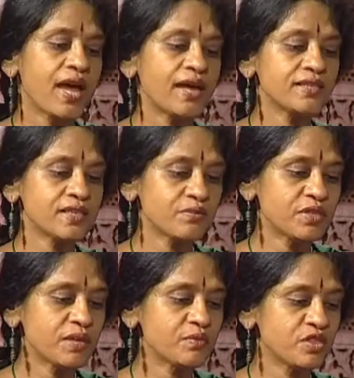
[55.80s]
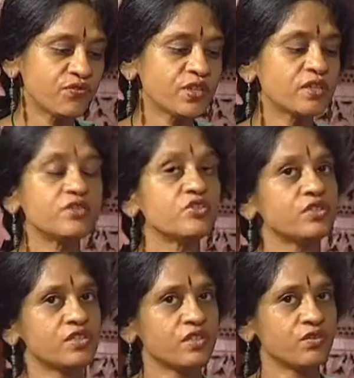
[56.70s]
and sometimes difficult to
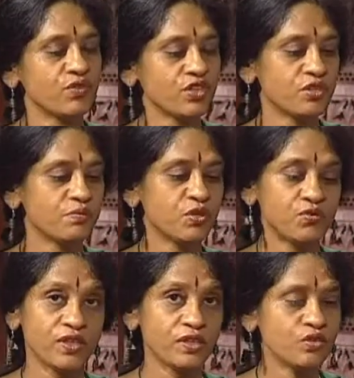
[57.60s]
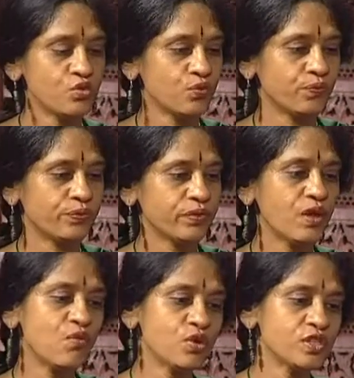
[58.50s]
distinguish between the two.
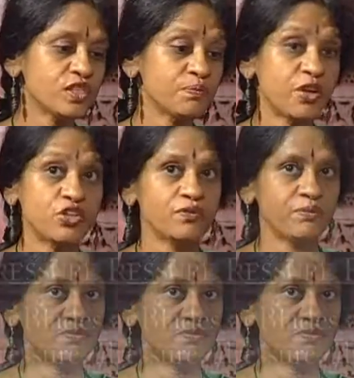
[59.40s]
Now, what is pressure